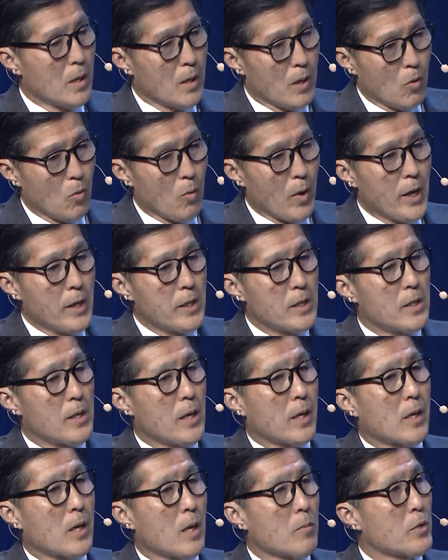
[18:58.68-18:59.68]
waste
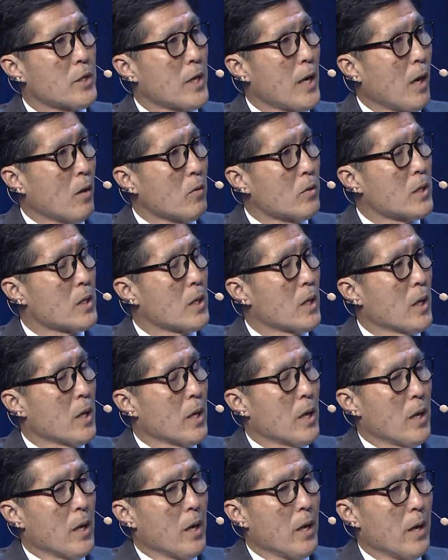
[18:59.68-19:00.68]
that comes out.
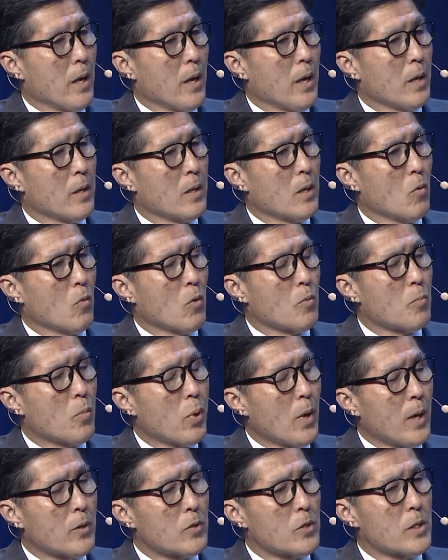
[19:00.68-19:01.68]
And we're
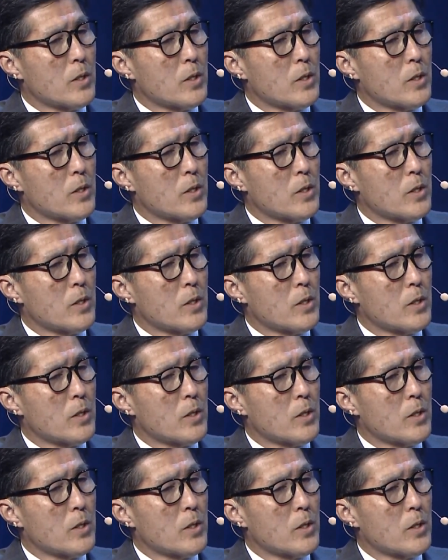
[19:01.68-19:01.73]
proud to